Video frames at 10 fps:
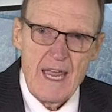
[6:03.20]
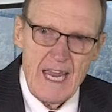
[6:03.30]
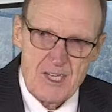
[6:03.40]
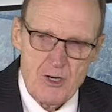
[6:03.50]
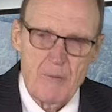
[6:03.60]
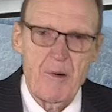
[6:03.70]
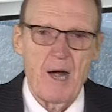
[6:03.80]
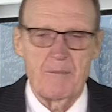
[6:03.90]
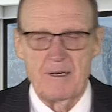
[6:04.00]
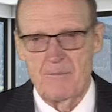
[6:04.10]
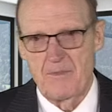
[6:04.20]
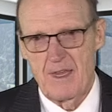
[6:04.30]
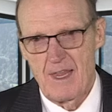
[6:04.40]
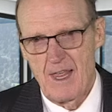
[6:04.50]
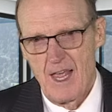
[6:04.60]
in your apartment.
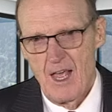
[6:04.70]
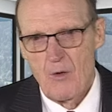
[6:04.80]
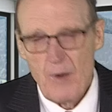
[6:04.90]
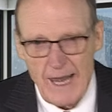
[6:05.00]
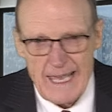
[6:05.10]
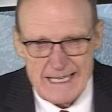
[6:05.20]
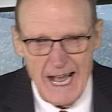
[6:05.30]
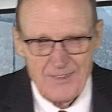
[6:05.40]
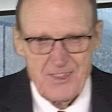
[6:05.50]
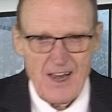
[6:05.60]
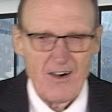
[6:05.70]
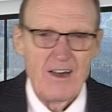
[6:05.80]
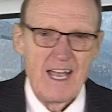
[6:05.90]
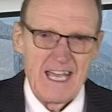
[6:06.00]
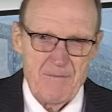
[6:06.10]
Well, I got there.
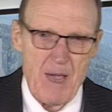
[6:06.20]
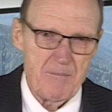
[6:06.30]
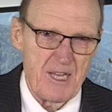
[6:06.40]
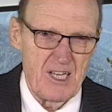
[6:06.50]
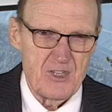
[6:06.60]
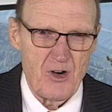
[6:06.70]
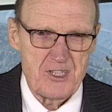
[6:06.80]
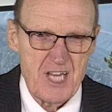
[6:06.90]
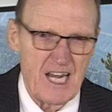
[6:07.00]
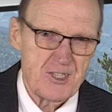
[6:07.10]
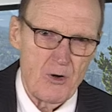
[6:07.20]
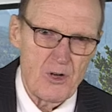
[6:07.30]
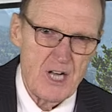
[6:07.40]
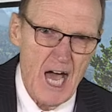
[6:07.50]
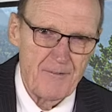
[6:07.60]
He met me in the door and said, let's go to
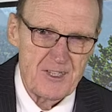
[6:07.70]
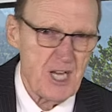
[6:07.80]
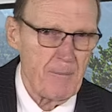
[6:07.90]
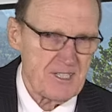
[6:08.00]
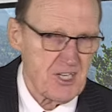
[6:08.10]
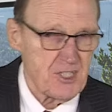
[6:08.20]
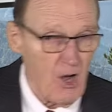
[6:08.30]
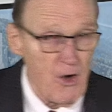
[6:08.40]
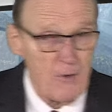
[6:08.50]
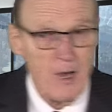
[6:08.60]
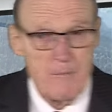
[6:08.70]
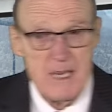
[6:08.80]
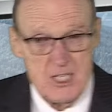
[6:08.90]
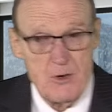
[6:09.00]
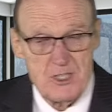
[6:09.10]
a coffee shop. I said, no, I want to
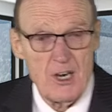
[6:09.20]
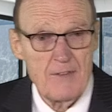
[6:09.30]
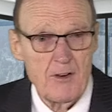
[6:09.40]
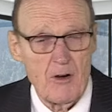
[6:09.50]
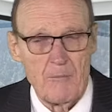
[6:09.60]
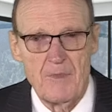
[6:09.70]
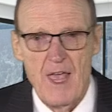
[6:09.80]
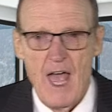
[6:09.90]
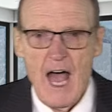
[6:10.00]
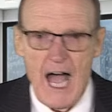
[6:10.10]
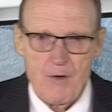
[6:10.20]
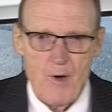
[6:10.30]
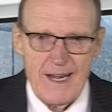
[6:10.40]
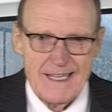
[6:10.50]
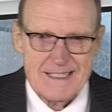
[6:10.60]
meet you in your living room. I
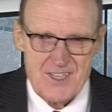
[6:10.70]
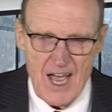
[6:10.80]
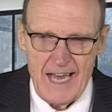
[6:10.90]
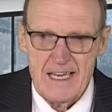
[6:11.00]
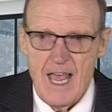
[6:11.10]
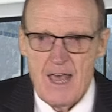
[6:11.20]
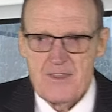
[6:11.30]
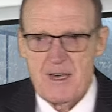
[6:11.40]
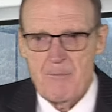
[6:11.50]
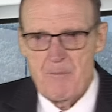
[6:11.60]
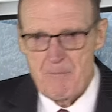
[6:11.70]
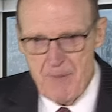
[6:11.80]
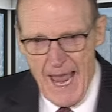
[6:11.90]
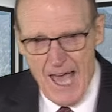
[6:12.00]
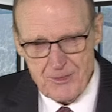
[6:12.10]
went inside. The
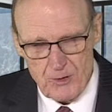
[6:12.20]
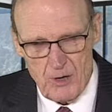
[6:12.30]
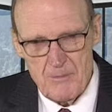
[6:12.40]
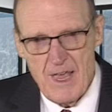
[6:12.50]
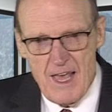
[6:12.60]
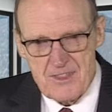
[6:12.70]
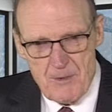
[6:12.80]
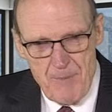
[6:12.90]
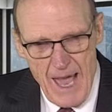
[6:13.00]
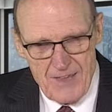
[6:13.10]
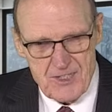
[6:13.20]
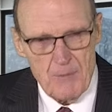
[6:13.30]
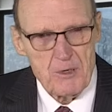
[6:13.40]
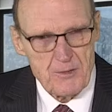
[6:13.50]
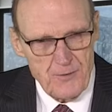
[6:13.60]

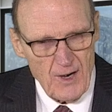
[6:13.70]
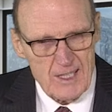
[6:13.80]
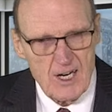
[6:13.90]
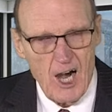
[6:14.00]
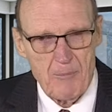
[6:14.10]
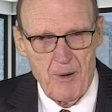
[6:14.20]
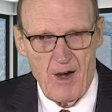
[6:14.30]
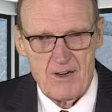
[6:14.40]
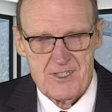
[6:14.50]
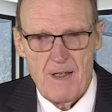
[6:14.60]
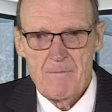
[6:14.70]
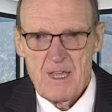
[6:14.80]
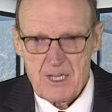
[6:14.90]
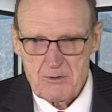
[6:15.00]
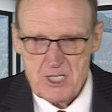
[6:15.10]
bathtub was full of car parts.
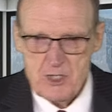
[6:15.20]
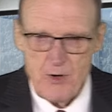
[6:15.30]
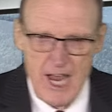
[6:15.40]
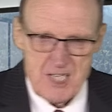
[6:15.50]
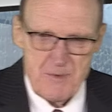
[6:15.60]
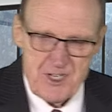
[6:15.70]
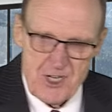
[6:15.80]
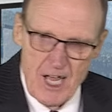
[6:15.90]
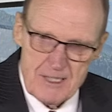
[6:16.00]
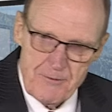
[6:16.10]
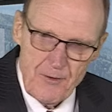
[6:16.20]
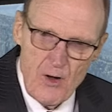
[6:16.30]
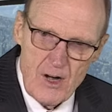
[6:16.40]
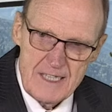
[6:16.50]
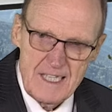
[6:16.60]
There was a transmission on the
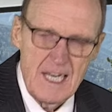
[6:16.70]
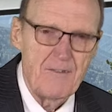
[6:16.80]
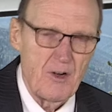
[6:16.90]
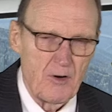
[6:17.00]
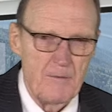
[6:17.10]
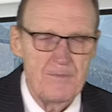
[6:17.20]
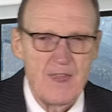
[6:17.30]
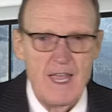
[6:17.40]
floor in the living room.